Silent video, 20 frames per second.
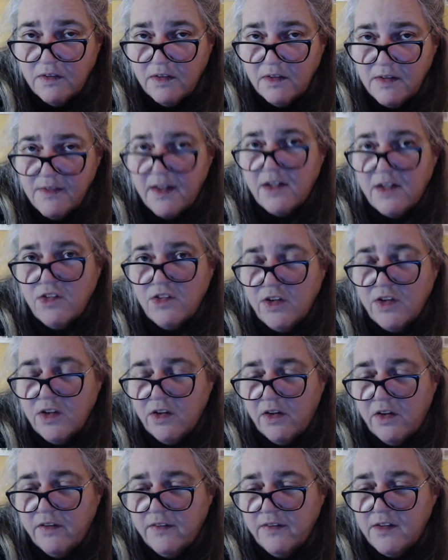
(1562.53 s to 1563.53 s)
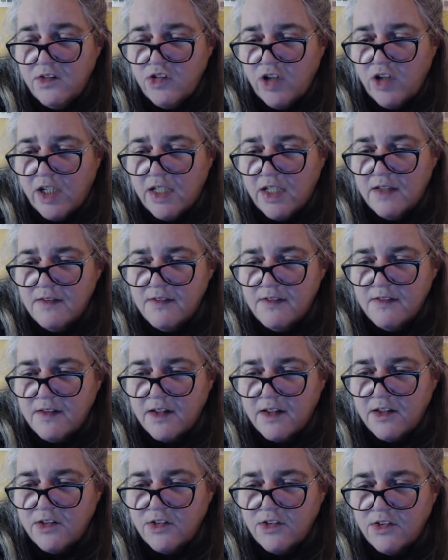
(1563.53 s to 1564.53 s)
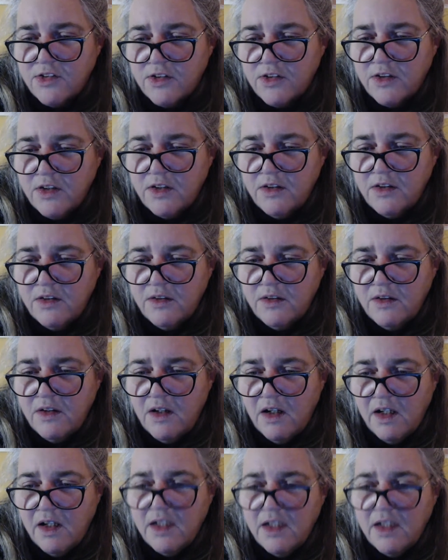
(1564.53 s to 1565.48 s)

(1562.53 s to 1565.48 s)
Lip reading: actually called the chain stitch. I